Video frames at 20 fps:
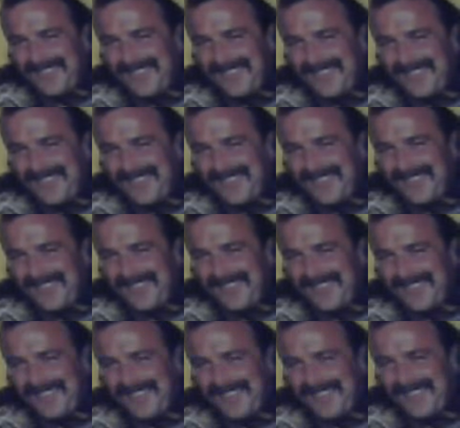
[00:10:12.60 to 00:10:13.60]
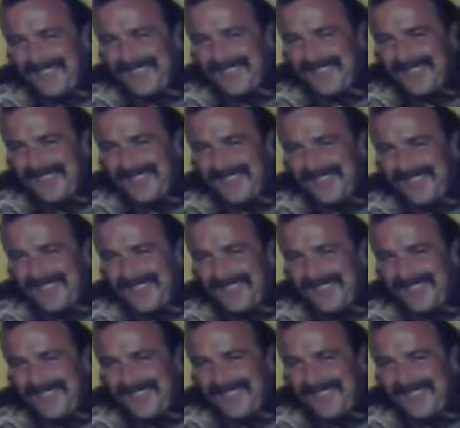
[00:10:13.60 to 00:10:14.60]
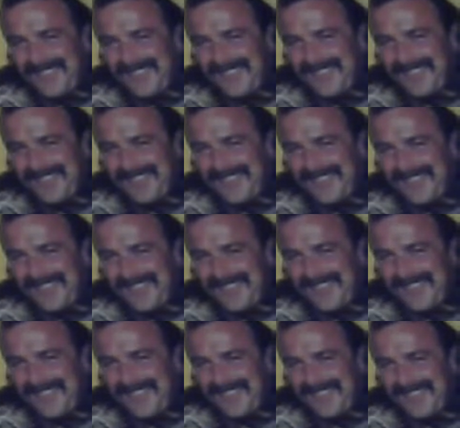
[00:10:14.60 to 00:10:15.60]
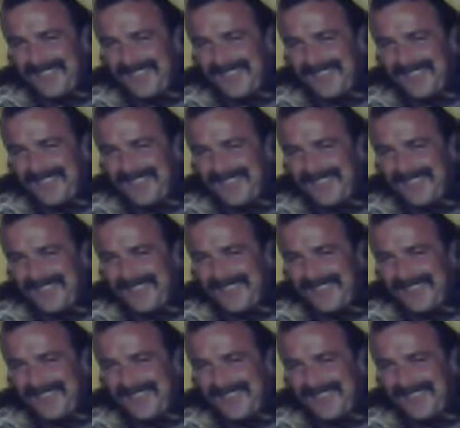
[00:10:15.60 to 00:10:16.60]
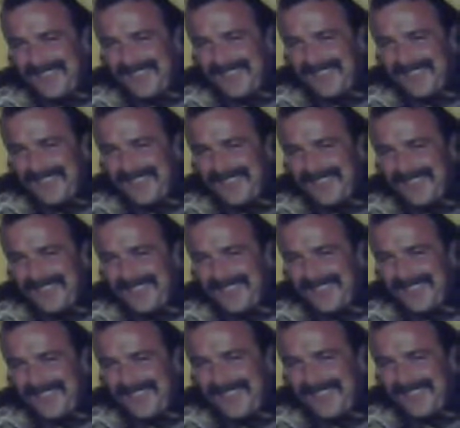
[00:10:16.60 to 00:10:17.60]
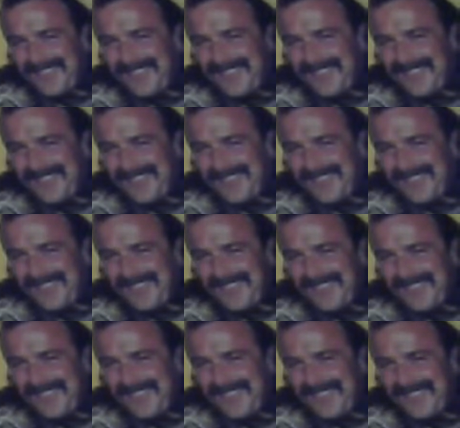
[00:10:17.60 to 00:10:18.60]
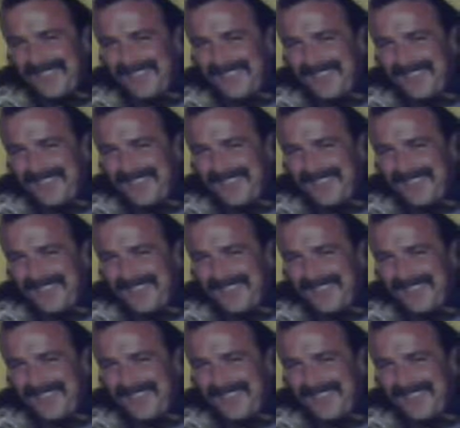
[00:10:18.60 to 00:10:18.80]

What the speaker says: (silent)